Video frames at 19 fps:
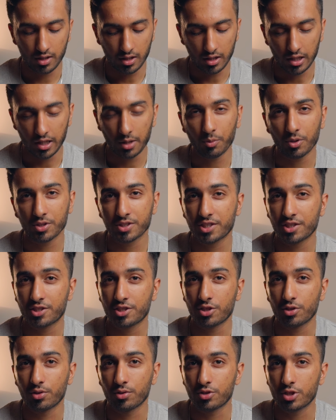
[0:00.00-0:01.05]
I wanted
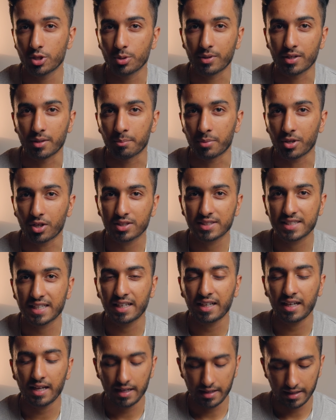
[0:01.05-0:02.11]
to do an
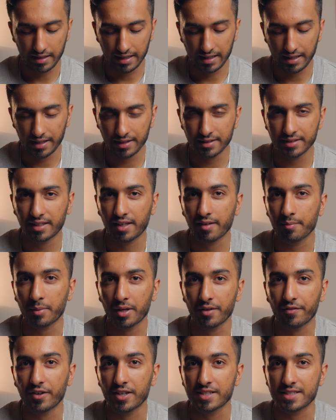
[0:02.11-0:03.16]
unboxing and give my
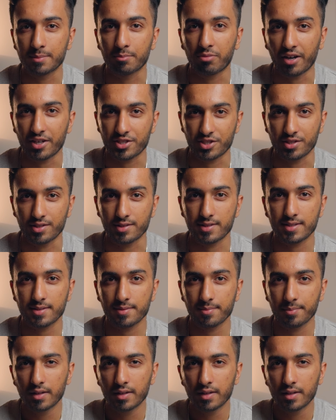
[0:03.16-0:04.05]
first impressions.